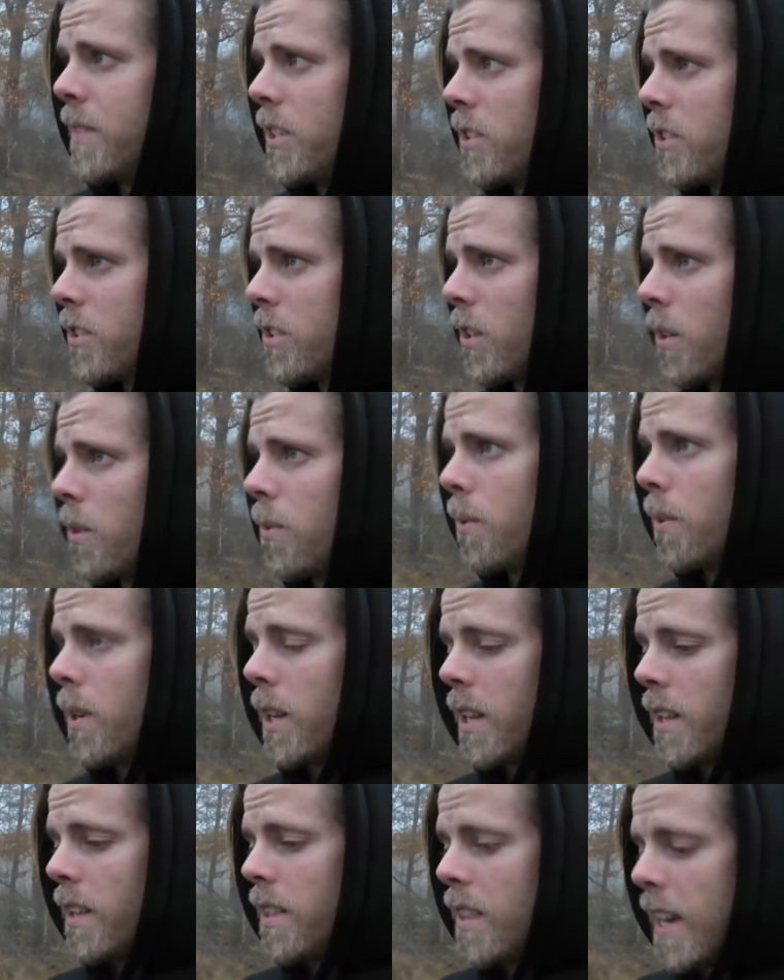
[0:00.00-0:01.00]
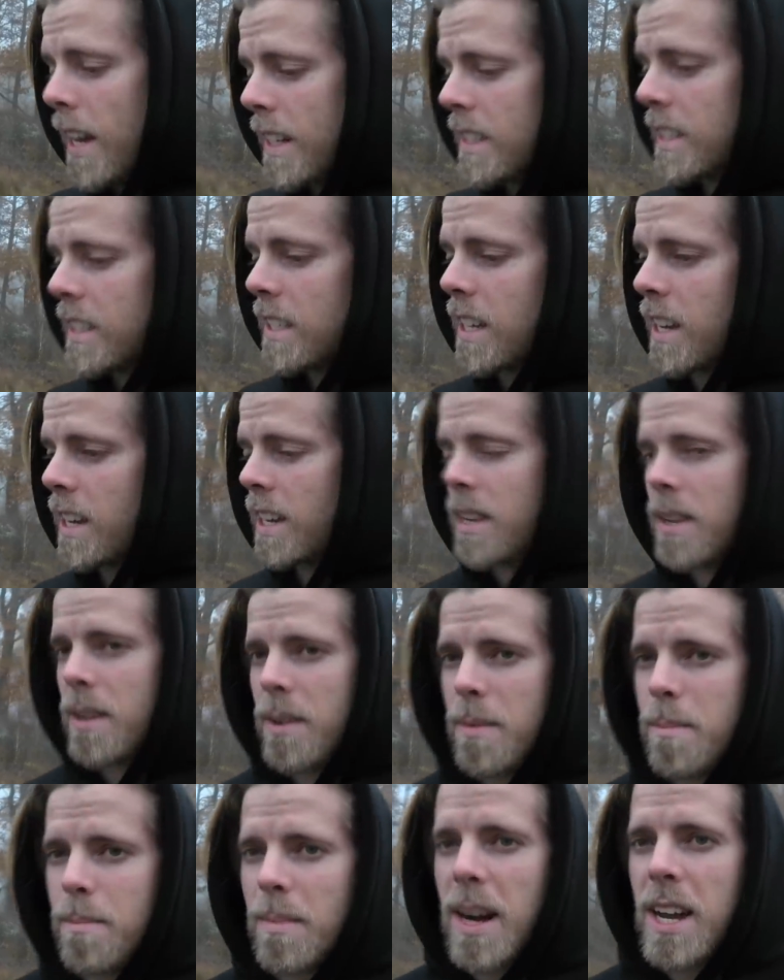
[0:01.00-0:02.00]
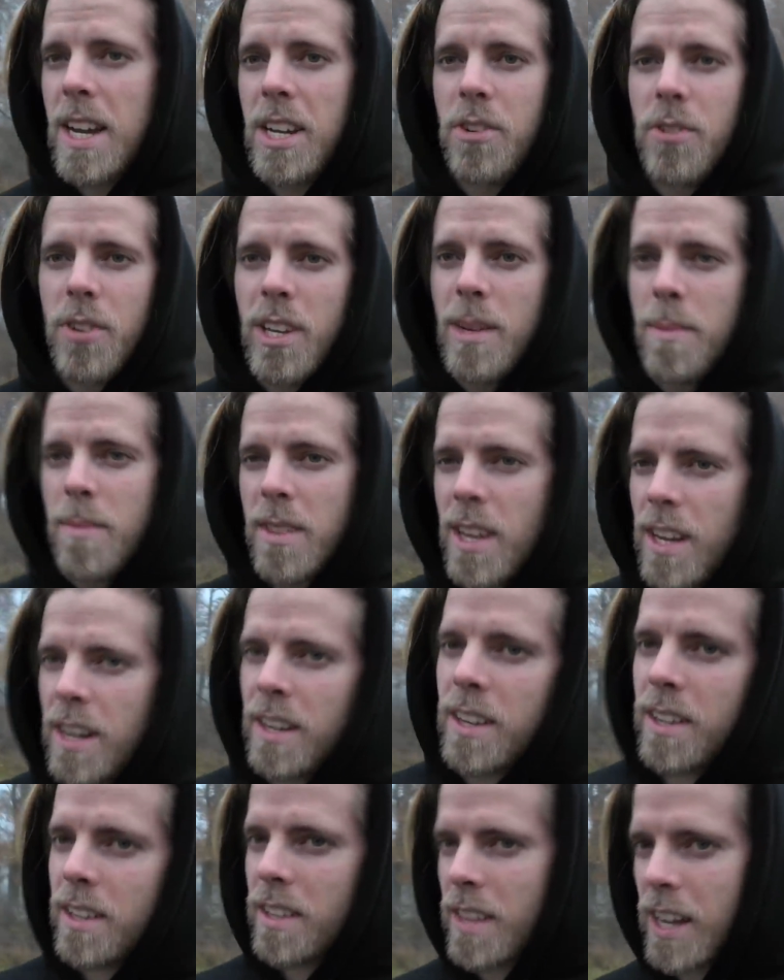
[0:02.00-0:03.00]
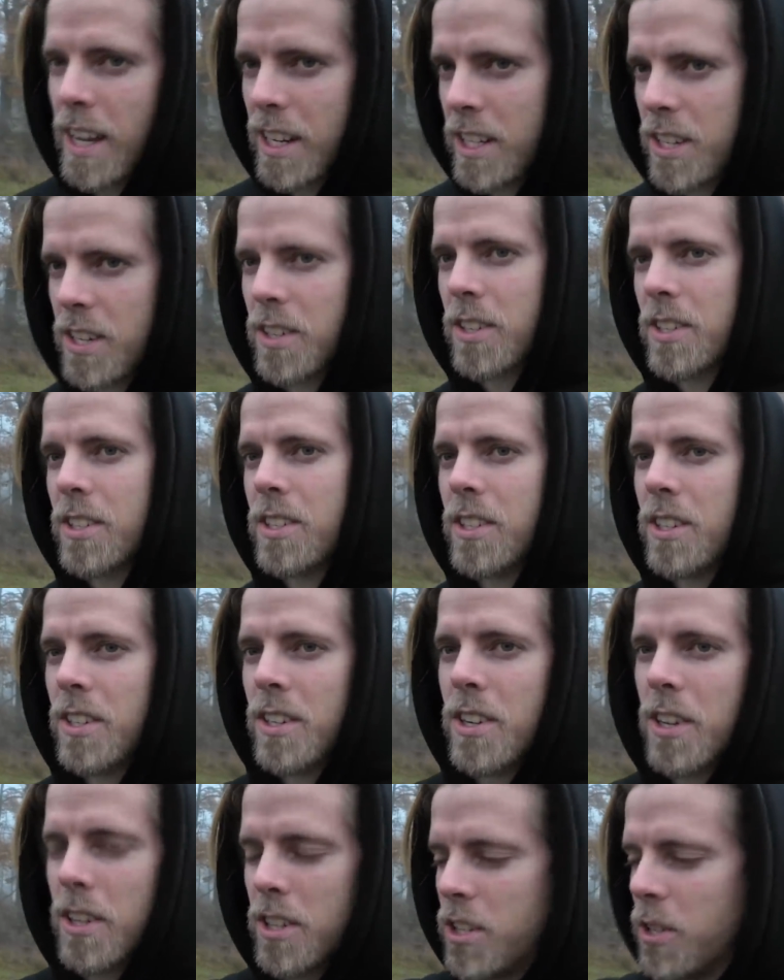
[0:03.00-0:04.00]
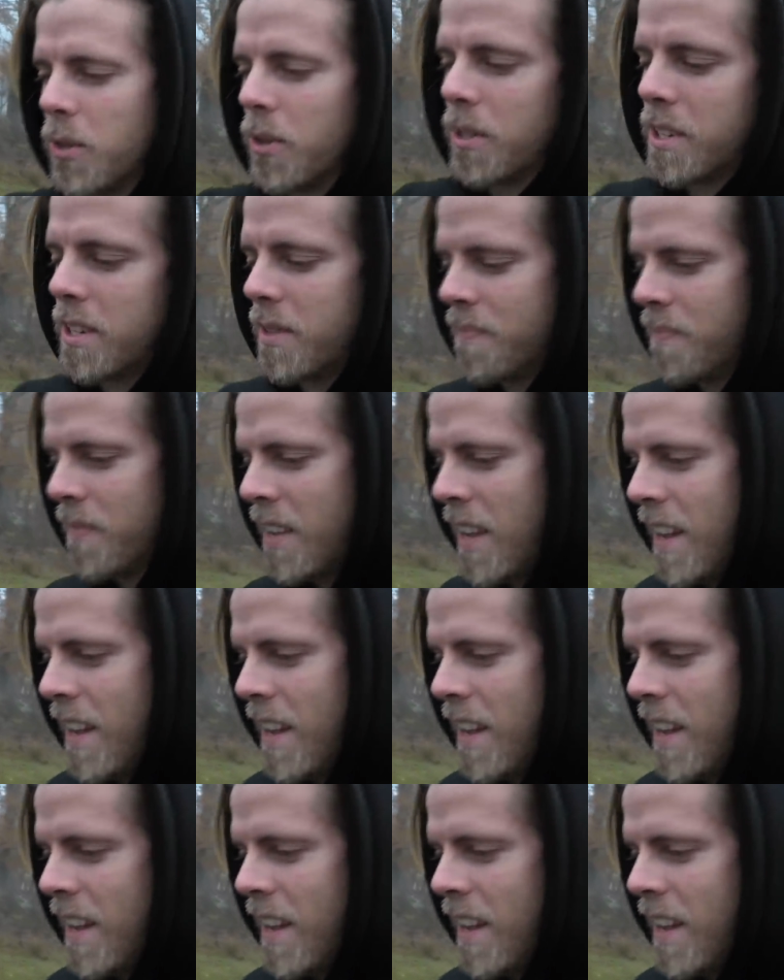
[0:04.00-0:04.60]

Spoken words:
So that's my dream then, that got cut short.